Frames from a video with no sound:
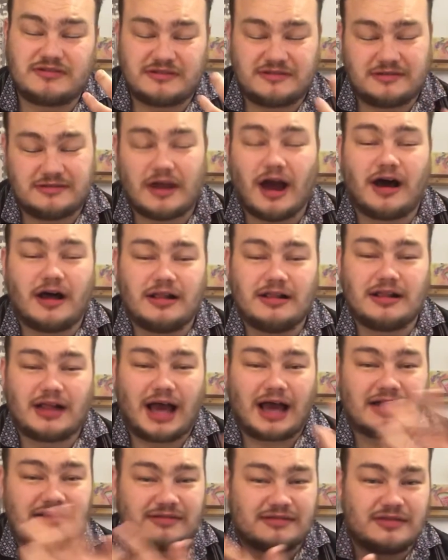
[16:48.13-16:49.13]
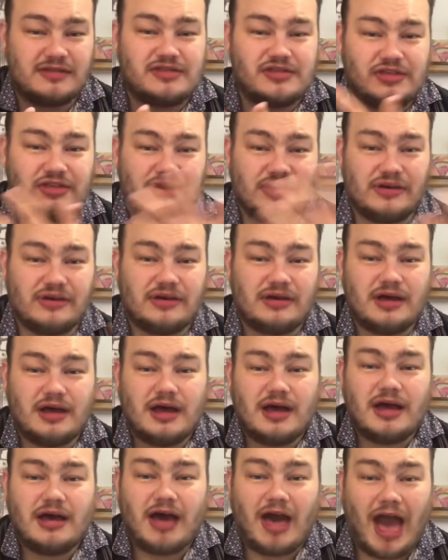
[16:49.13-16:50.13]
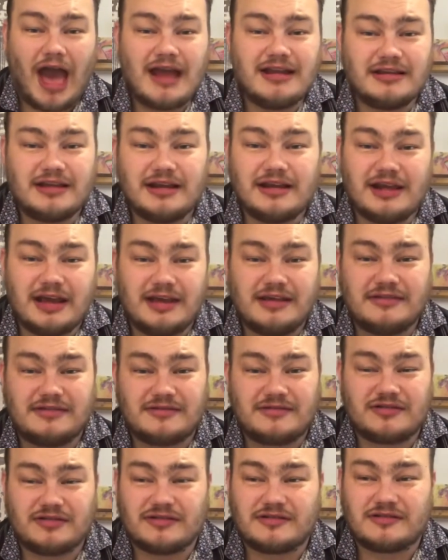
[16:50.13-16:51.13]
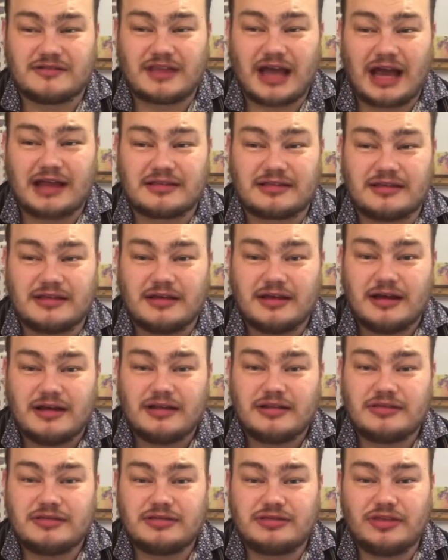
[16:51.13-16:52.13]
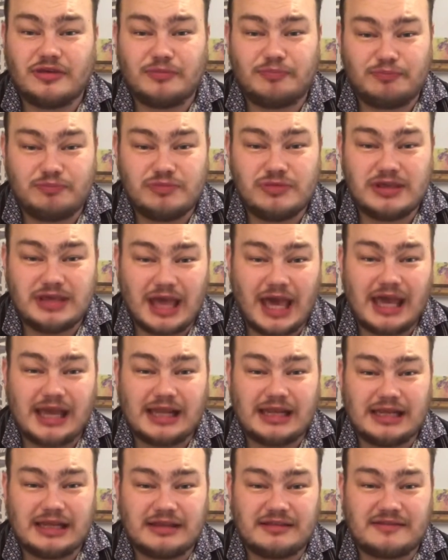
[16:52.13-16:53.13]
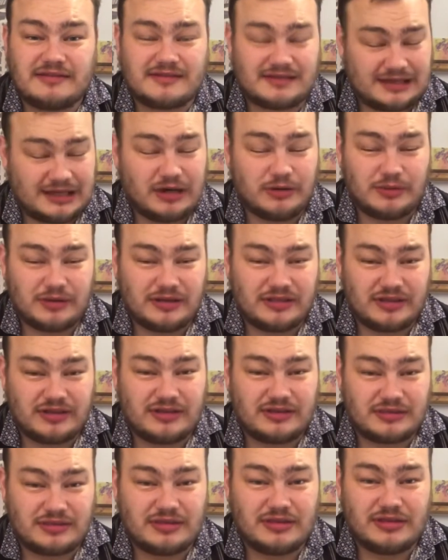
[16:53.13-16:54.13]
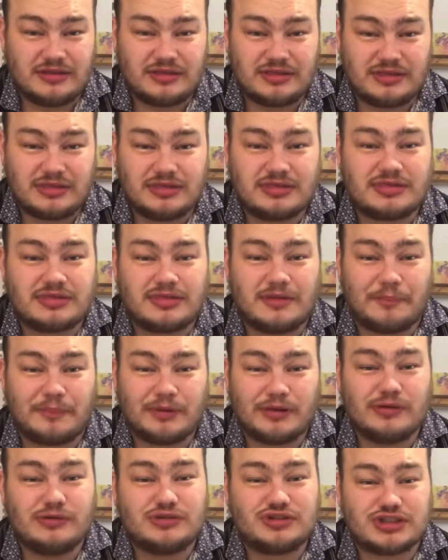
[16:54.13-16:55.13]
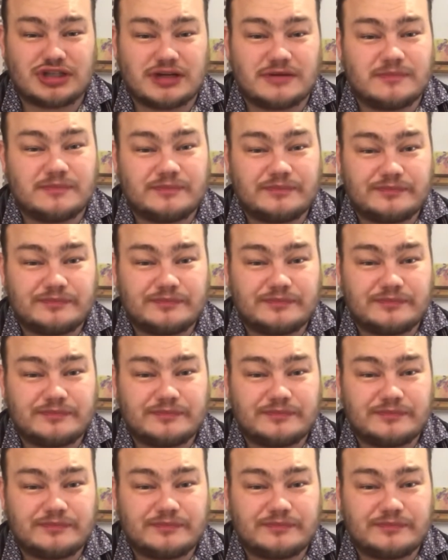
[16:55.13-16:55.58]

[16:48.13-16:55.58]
dull, as the ending is just that the aliens cure the pollution,